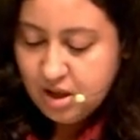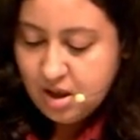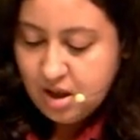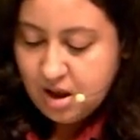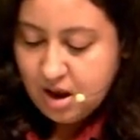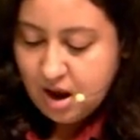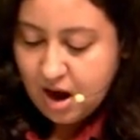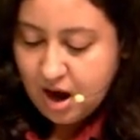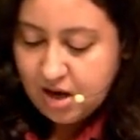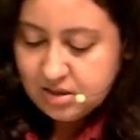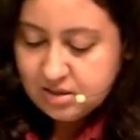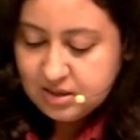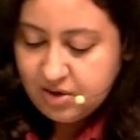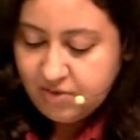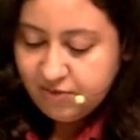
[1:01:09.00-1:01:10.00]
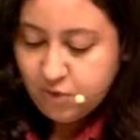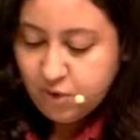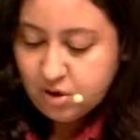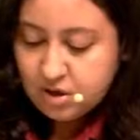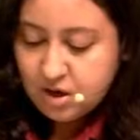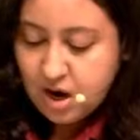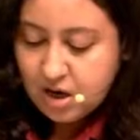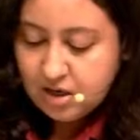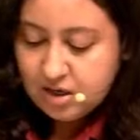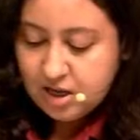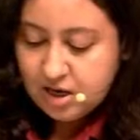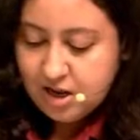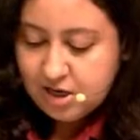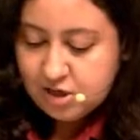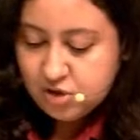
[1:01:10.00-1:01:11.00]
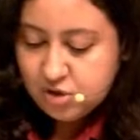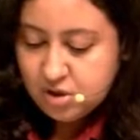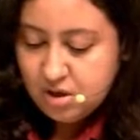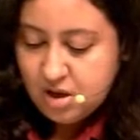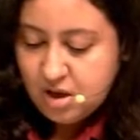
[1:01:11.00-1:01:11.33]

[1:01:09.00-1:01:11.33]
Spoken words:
and C for cartilage.